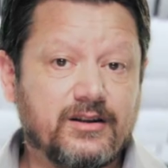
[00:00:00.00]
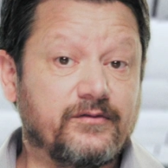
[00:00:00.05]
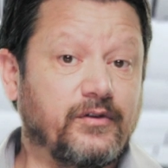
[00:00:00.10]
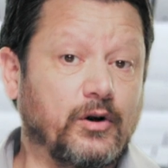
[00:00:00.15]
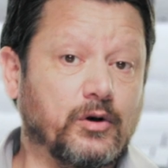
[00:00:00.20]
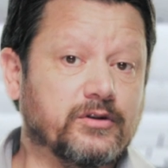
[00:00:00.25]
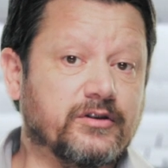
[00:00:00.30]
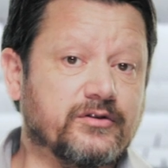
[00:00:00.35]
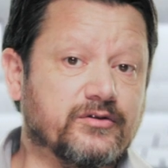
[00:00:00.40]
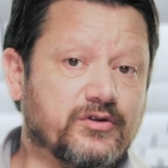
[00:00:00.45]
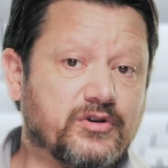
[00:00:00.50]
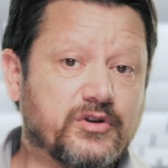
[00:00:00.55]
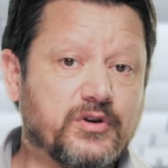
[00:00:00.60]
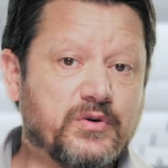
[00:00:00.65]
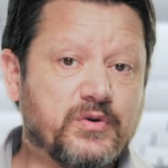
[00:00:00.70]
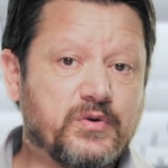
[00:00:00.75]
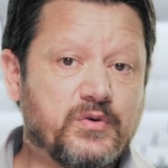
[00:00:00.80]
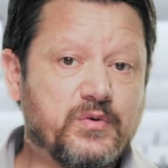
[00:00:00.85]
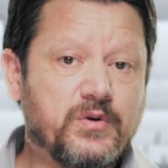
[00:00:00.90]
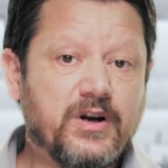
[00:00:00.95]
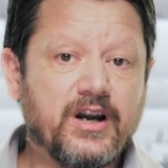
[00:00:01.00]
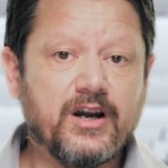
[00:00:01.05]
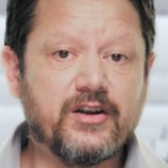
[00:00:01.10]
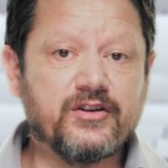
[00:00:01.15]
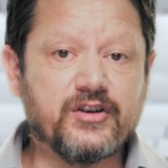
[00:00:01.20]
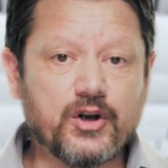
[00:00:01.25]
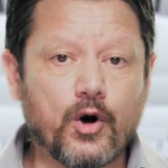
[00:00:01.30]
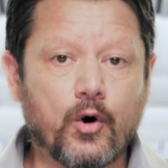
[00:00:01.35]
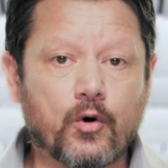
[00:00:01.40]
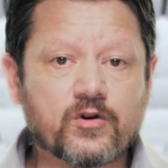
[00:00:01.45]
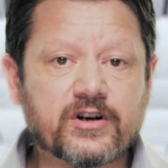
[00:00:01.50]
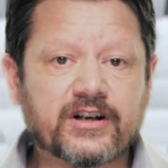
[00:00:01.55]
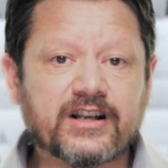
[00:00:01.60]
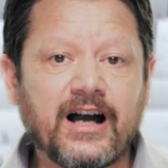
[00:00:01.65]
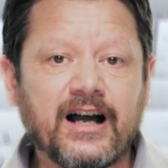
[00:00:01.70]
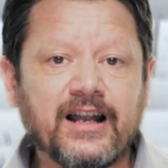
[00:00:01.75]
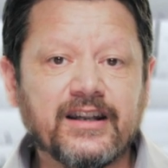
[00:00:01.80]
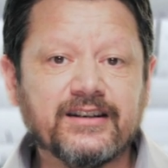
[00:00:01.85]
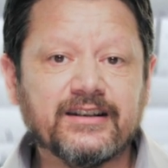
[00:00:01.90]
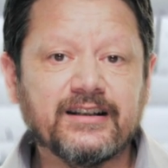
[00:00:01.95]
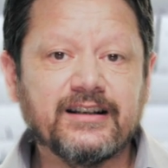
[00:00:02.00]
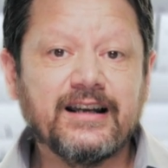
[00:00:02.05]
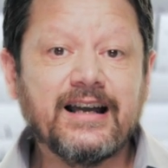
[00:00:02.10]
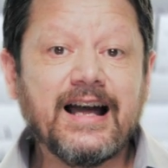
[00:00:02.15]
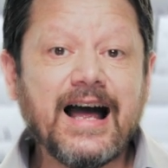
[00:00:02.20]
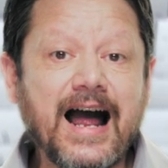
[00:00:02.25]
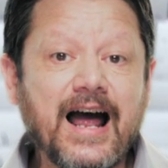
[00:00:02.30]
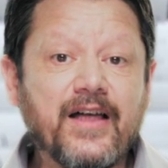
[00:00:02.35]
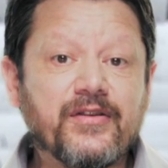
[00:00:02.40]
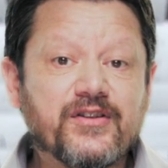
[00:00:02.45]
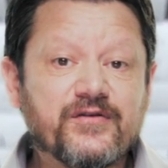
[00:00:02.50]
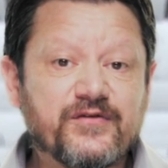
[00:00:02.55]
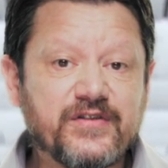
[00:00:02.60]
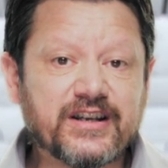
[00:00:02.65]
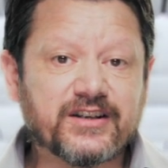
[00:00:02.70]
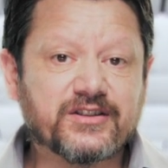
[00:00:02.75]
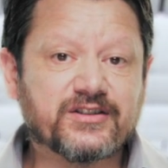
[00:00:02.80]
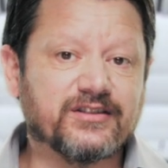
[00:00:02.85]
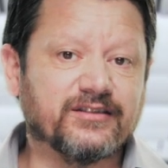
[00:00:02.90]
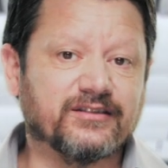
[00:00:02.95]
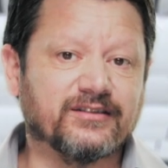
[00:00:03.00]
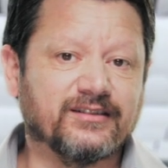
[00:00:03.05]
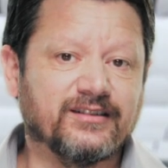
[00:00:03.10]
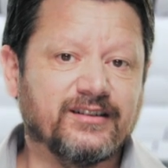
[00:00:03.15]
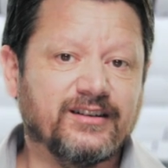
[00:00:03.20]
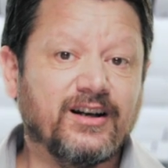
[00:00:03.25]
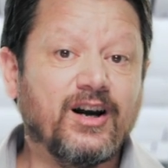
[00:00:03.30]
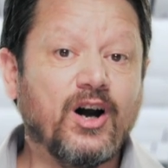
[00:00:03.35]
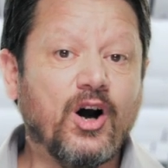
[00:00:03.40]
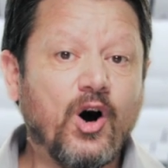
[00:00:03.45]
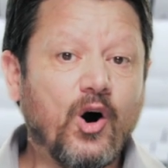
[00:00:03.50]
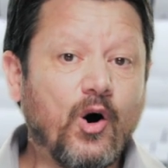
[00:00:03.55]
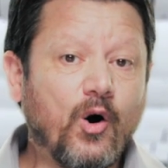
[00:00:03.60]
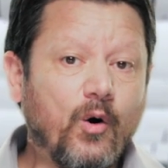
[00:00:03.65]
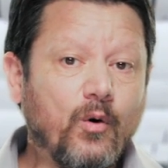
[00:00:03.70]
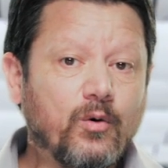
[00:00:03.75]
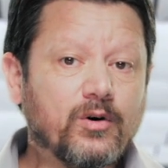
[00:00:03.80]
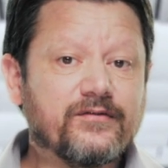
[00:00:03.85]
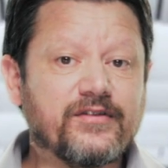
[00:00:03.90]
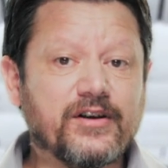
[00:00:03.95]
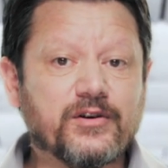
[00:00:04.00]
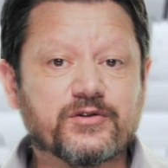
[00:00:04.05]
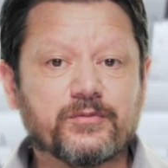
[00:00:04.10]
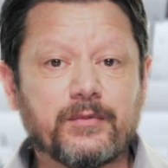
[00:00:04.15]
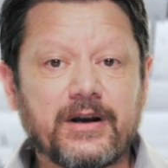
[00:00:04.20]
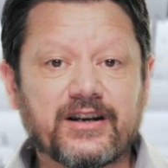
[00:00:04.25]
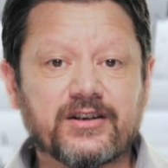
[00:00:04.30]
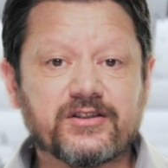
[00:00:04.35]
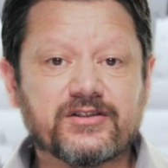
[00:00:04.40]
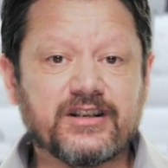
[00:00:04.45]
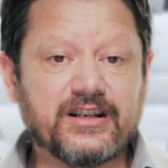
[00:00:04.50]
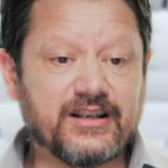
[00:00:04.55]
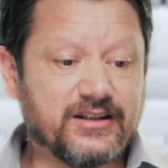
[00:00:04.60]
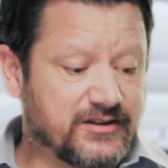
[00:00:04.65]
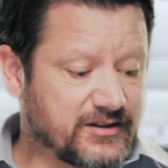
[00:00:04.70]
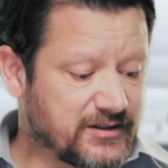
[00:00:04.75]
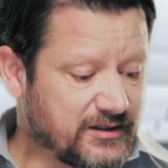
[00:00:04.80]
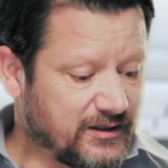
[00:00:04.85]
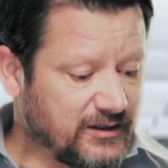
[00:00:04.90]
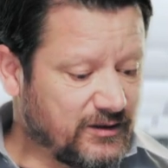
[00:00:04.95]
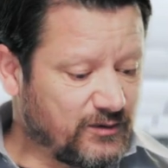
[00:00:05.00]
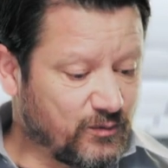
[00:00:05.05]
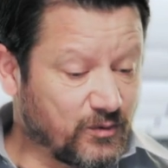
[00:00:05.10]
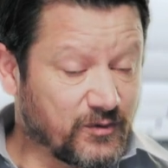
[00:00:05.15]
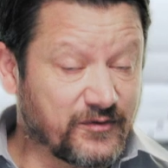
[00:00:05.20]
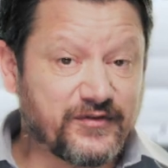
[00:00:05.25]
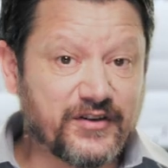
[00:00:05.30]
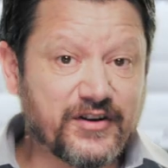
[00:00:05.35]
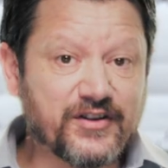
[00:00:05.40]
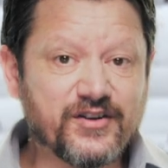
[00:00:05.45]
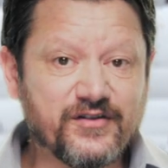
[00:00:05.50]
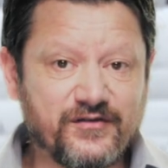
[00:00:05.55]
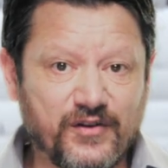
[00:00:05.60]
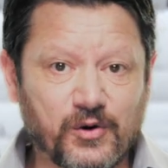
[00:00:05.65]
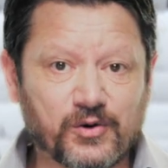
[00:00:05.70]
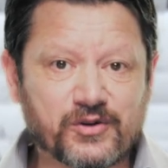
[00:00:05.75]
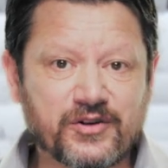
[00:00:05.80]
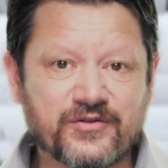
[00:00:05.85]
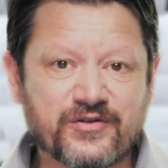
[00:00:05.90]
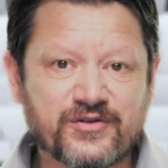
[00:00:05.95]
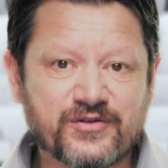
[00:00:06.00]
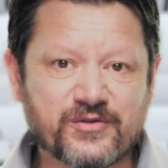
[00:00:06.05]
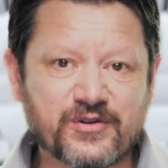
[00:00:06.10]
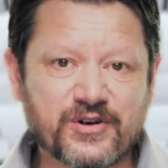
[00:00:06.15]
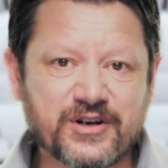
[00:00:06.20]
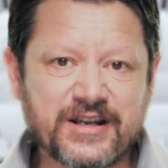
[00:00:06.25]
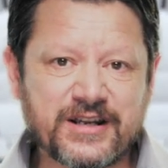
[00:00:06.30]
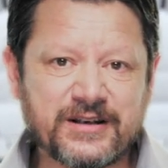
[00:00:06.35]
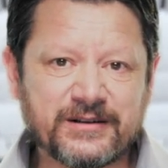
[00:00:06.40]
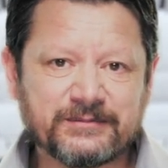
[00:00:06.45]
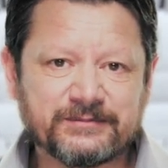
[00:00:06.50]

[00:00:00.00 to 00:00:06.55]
the Vulcan 2, the Airgun and the Vixen. All of those magazines will fit the Vulcan 3.